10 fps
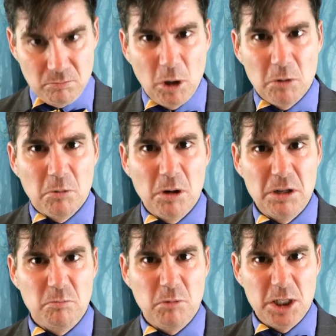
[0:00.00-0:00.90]
Well,
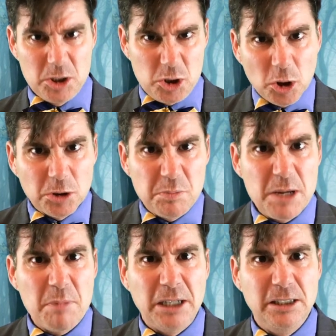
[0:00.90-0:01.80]
it should
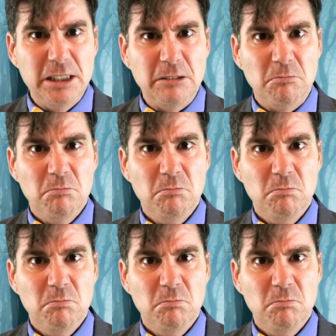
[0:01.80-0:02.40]
be binding.